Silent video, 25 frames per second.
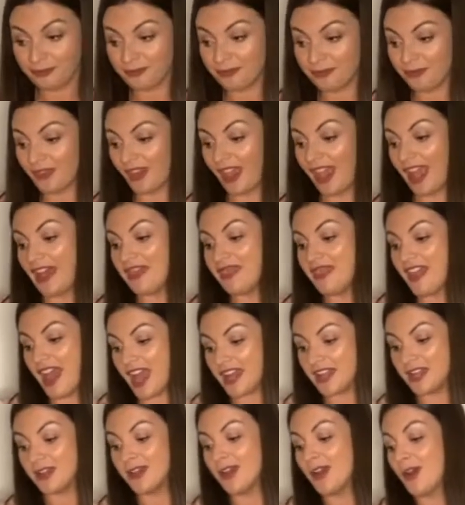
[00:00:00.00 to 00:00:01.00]
And
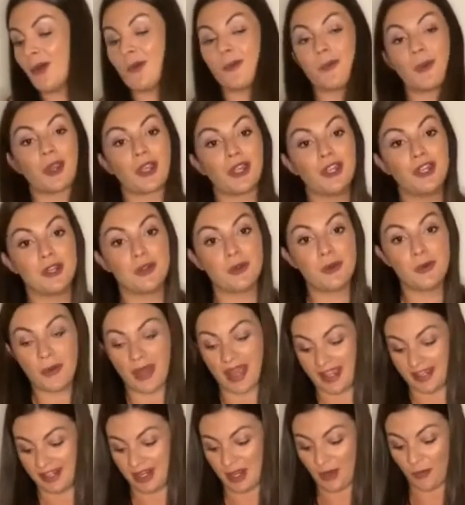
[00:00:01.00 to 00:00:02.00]
then we're going to go
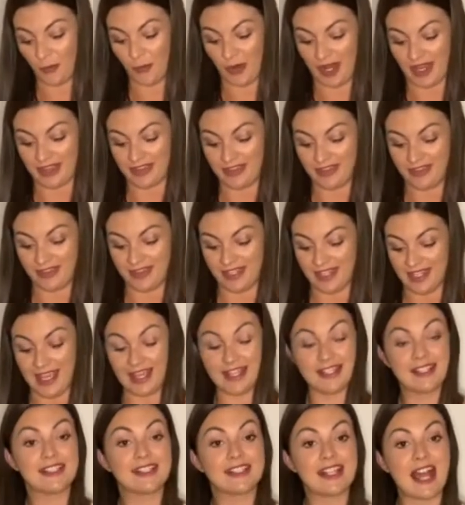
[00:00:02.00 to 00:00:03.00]
in with the
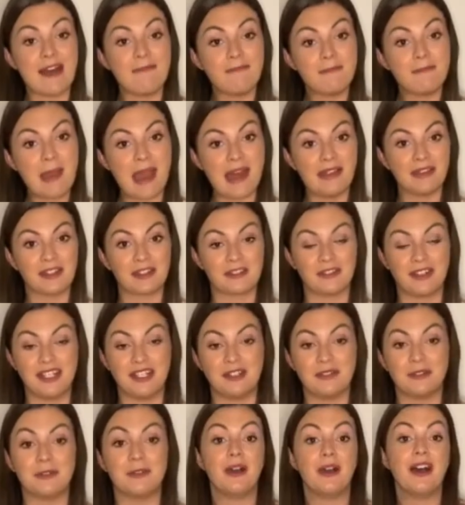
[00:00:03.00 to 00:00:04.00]
San
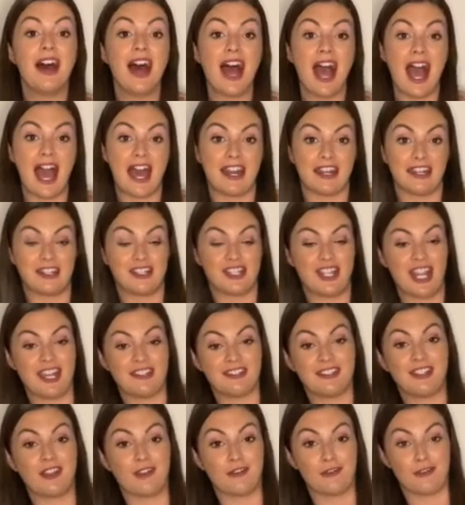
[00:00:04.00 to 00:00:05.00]
Pellegrino
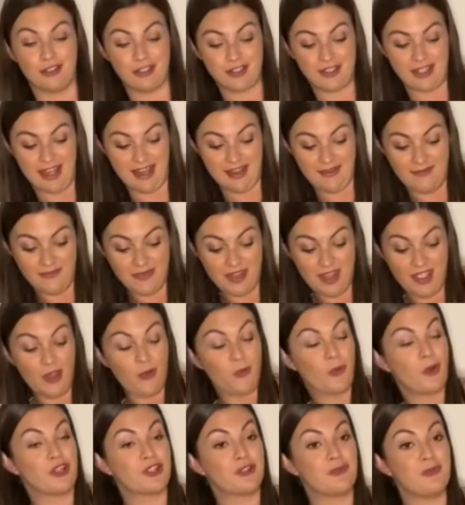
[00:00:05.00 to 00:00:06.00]
Aranciata Rosa,
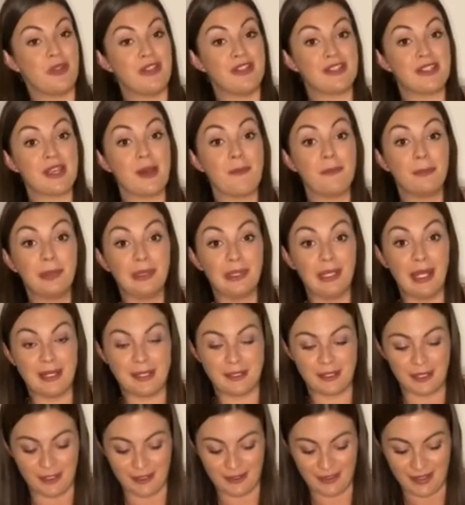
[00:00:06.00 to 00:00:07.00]
which means blood
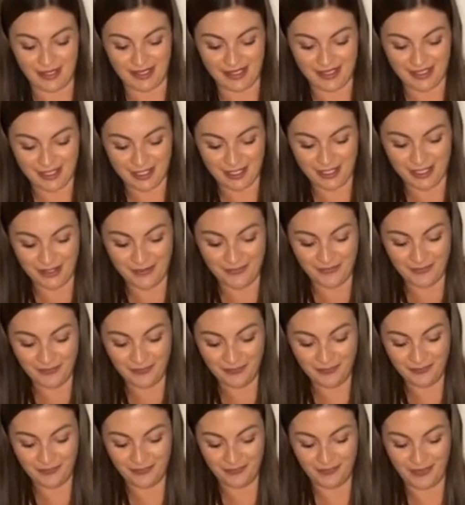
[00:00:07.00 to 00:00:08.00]
orange.
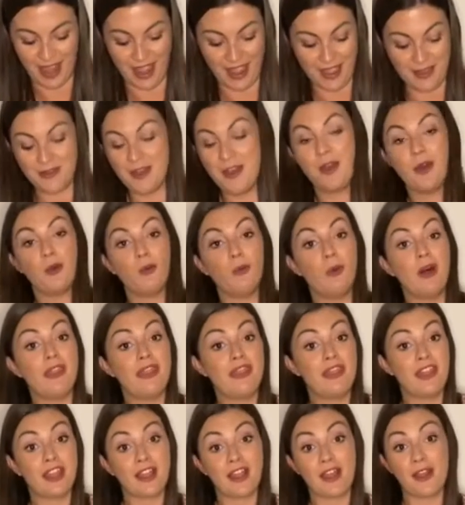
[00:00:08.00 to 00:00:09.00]
Now,
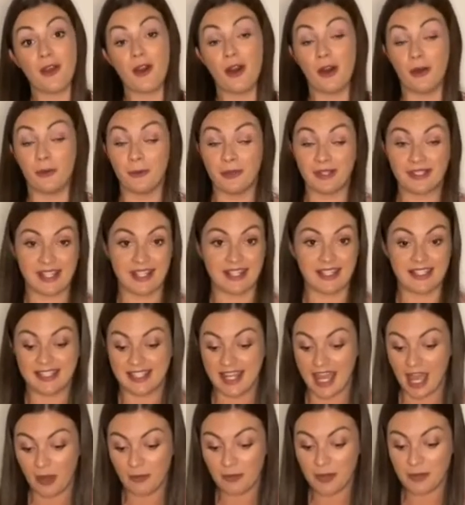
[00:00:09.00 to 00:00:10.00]
one thing I always like to
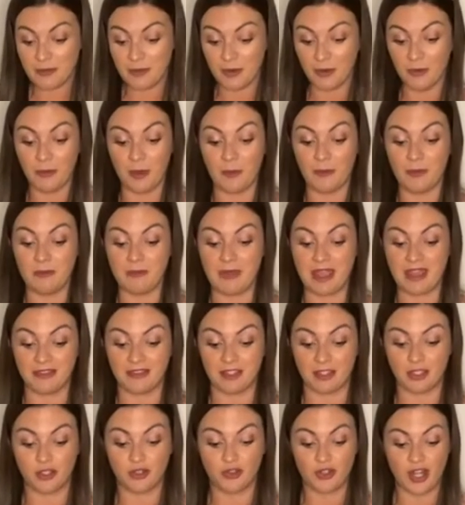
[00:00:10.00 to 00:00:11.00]
tell people when we make
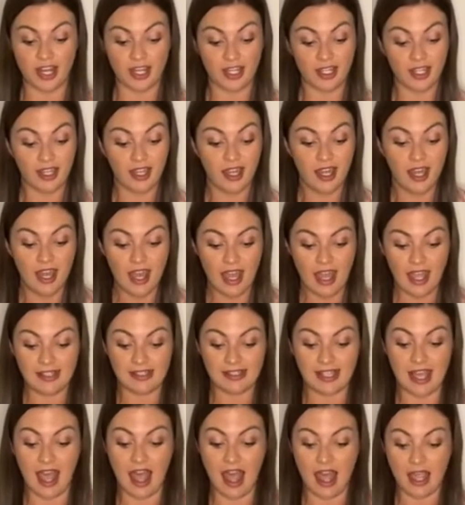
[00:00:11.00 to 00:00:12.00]
this drink
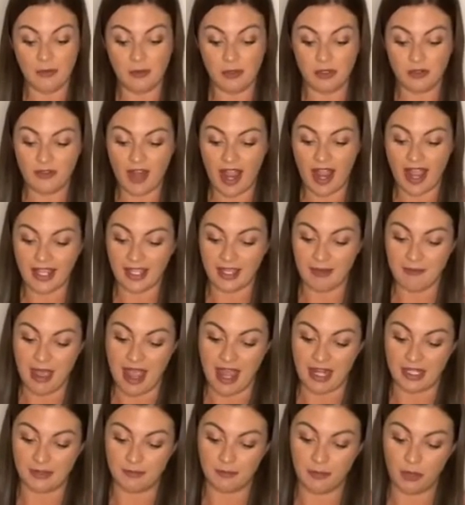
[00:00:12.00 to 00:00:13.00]
is I would
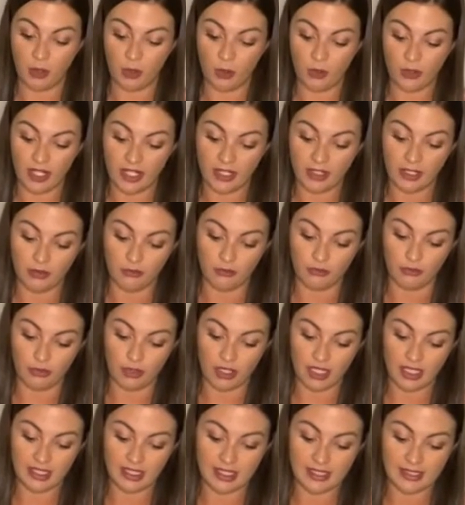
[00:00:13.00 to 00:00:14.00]
recommend pouring
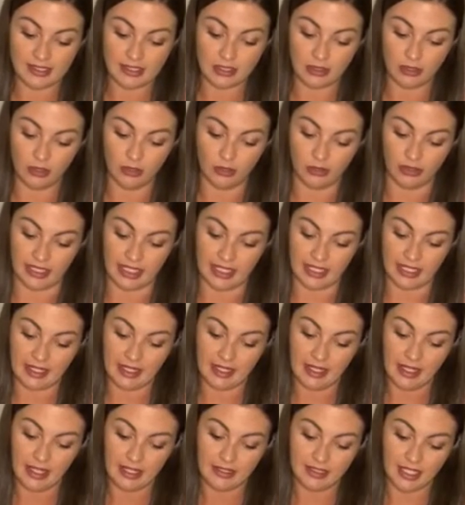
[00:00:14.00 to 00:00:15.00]
really slowly
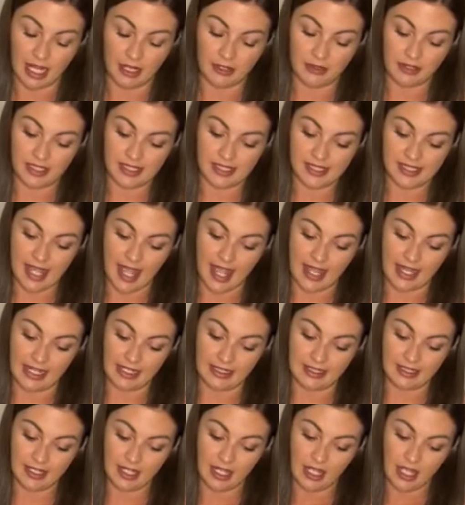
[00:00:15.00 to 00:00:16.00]
down the
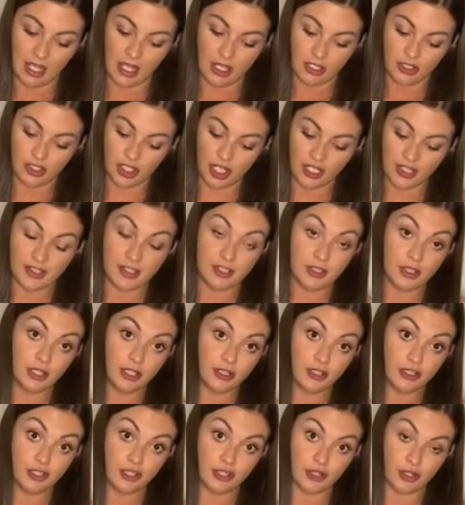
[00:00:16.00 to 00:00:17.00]
side, just to
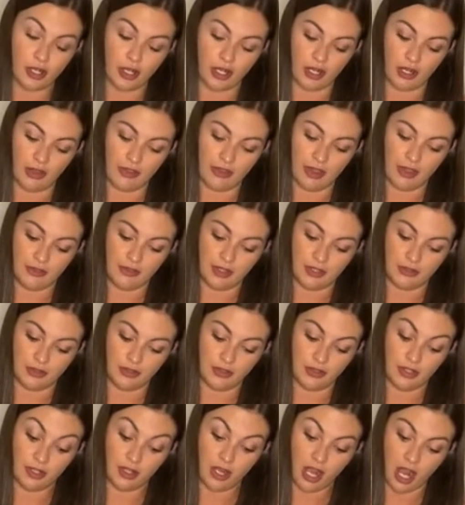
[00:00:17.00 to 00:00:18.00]
ensure that the
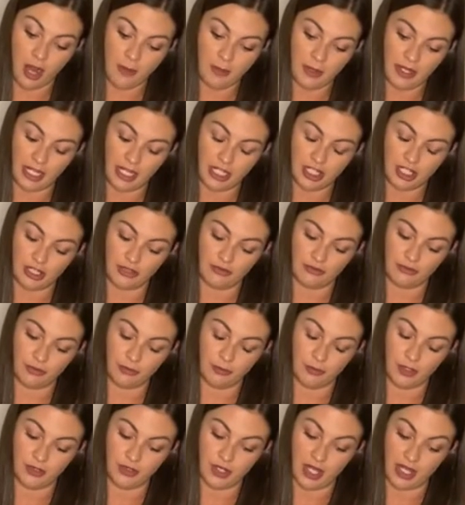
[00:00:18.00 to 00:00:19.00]
carbonation from
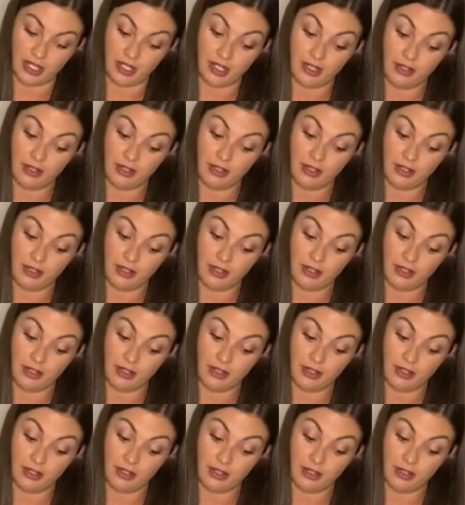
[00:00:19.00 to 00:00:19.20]
the drink